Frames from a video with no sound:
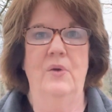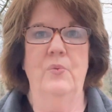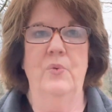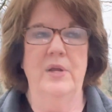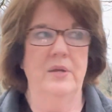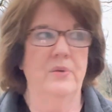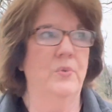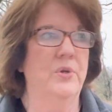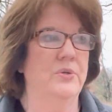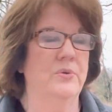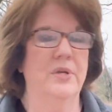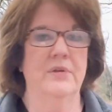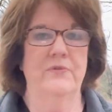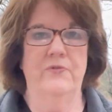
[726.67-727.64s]
We, we do
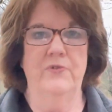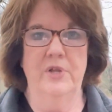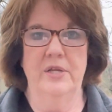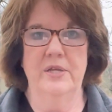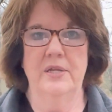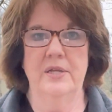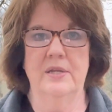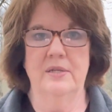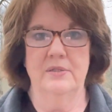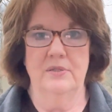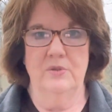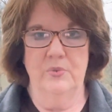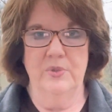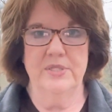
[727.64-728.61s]
get flooding
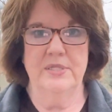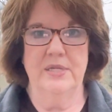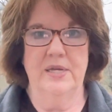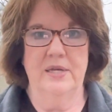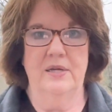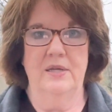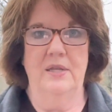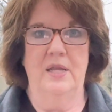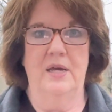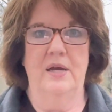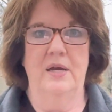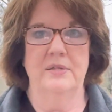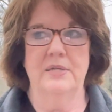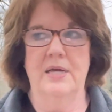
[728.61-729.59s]
in Louisiana a lot.